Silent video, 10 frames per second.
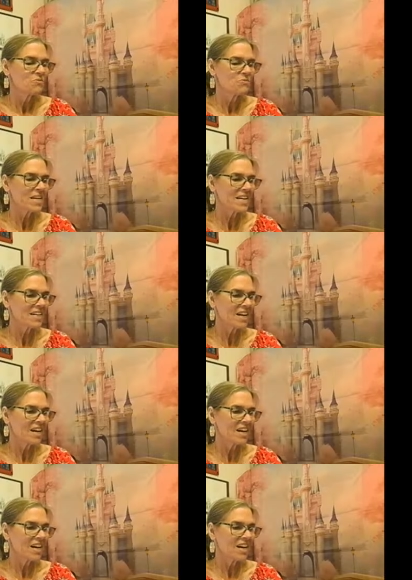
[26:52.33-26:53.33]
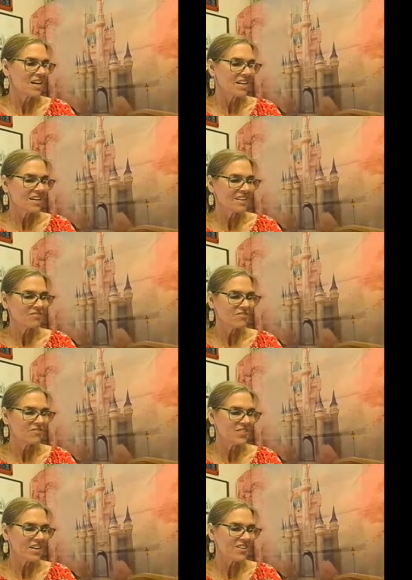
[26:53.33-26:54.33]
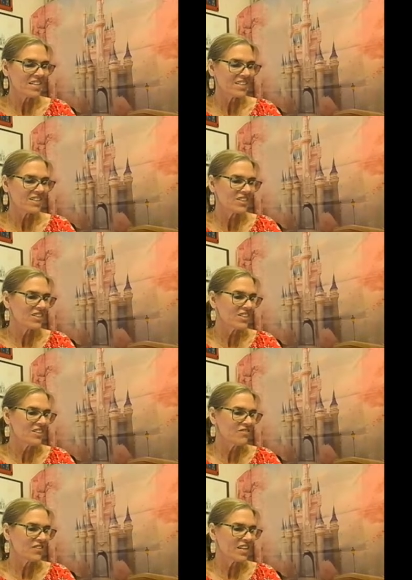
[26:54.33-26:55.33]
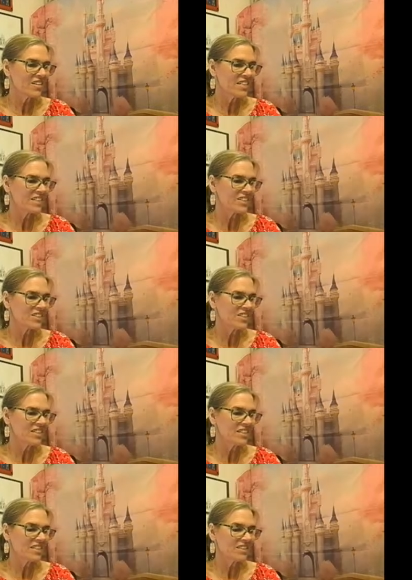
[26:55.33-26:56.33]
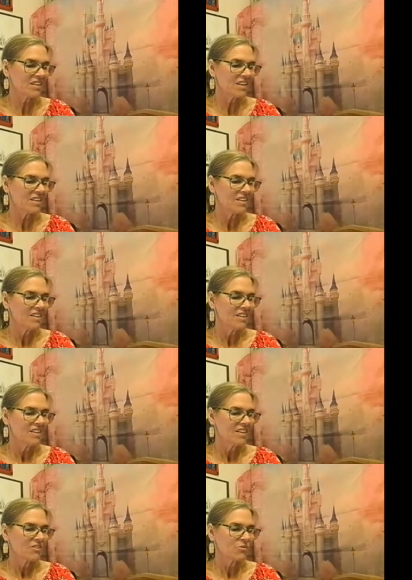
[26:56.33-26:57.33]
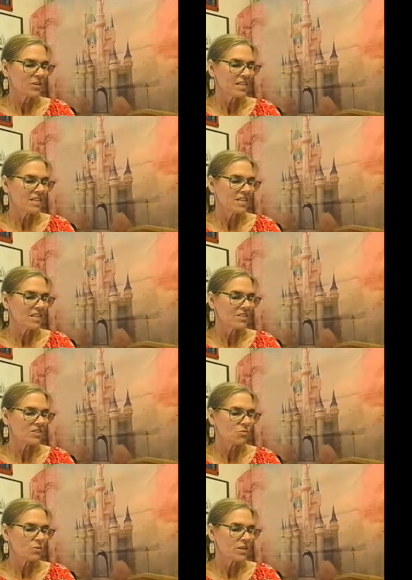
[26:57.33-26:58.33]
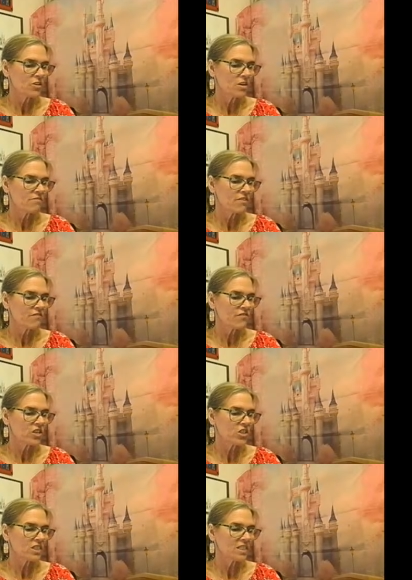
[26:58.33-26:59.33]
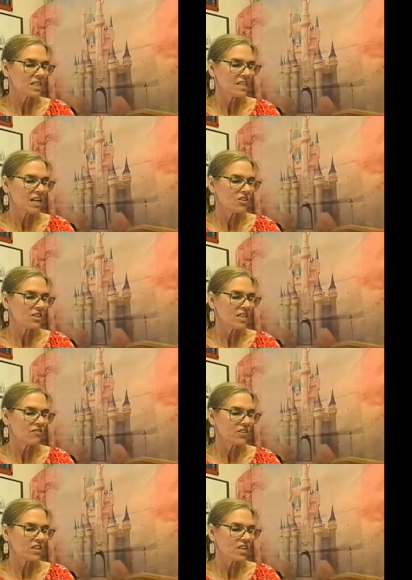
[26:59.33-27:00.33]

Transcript: Rita, very good, very good. Rita is the winner of the first $10 gift